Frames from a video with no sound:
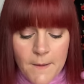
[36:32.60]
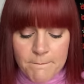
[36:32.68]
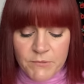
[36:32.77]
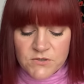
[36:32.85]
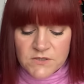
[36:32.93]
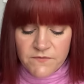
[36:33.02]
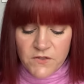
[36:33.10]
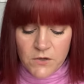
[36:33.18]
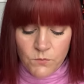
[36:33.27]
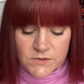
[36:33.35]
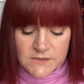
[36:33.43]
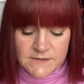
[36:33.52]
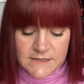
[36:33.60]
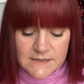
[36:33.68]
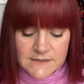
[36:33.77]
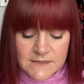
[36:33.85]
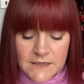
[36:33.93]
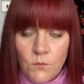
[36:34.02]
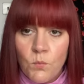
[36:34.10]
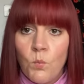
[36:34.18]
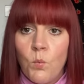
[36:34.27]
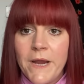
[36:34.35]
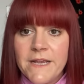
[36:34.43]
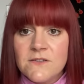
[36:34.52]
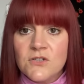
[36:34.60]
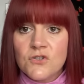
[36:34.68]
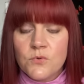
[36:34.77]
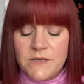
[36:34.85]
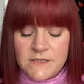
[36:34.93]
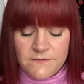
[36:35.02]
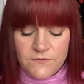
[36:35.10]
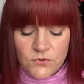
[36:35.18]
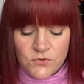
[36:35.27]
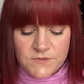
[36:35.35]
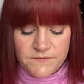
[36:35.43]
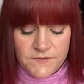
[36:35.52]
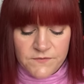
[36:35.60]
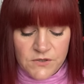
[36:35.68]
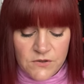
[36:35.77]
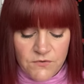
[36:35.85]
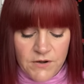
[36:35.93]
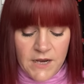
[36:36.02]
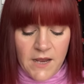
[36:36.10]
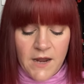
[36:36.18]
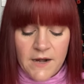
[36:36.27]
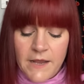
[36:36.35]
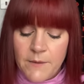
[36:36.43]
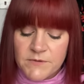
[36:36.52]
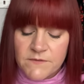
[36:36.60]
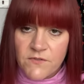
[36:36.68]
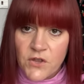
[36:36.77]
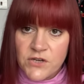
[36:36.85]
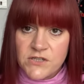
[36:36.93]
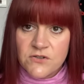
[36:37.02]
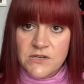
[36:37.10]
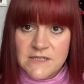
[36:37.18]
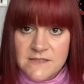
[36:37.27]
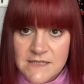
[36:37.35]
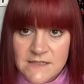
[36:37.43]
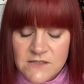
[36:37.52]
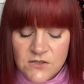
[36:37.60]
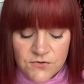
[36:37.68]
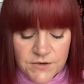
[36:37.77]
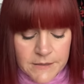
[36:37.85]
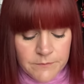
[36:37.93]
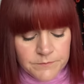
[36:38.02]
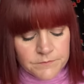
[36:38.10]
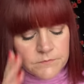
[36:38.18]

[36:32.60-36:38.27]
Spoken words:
bust of 31 to 60, waist 24 to 53 and hips of 33 to 63.